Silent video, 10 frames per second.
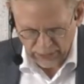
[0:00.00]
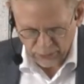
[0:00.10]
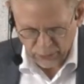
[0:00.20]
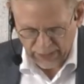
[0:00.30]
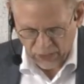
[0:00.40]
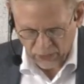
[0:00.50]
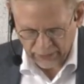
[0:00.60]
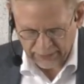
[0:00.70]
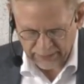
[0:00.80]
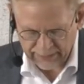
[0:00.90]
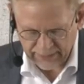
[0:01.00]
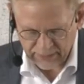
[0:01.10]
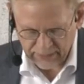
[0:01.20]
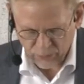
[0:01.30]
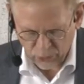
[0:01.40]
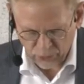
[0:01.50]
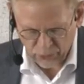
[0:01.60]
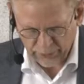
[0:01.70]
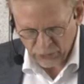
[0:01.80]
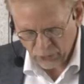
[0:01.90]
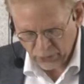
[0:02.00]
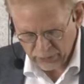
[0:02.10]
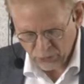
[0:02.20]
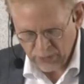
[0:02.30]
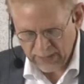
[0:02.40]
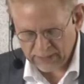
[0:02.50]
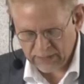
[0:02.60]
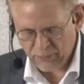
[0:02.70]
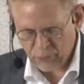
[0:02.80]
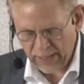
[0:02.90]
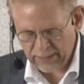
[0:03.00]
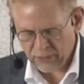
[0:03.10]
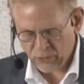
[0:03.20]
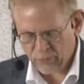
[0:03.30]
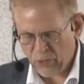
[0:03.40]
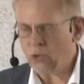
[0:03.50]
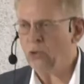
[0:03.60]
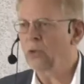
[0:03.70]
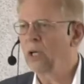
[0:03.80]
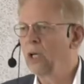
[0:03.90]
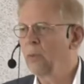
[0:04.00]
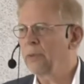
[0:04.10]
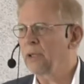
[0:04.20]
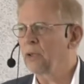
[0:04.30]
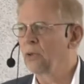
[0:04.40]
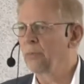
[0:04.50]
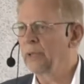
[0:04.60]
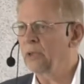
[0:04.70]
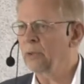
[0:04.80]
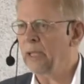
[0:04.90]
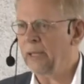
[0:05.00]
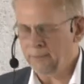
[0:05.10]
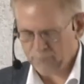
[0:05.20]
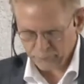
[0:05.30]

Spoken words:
to Henri de Saint-Simon, which contrast a bright tomorrow with a gloomy today.